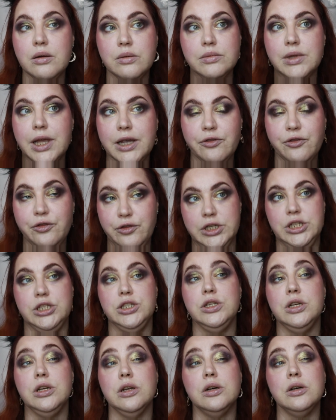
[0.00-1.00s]
like
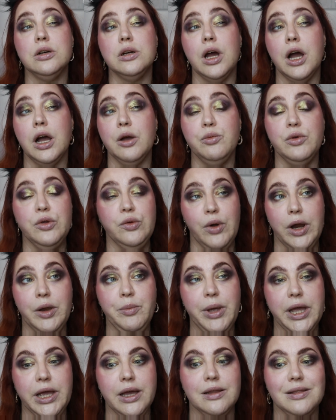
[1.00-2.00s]
finish the look. I'll be right
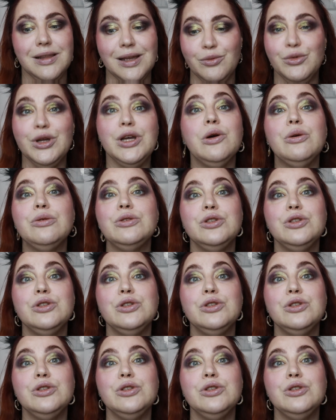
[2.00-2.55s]
back, and then we go